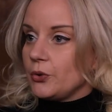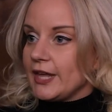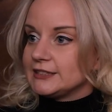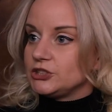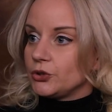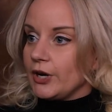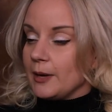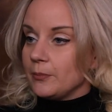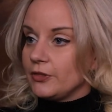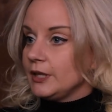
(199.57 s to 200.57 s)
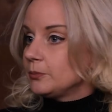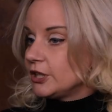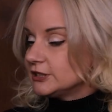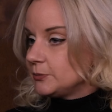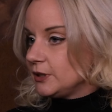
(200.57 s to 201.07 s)
that's your empathy
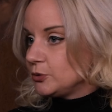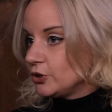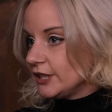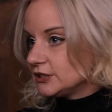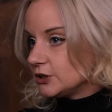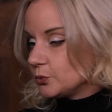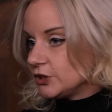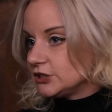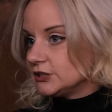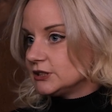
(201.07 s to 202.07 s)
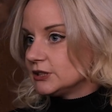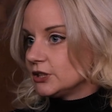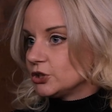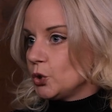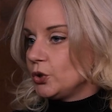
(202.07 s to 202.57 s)
plus manipulation, which is a
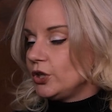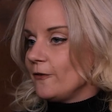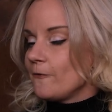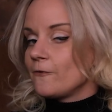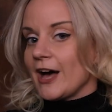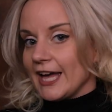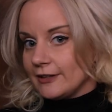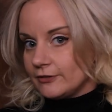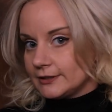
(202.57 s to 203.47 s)
total of 5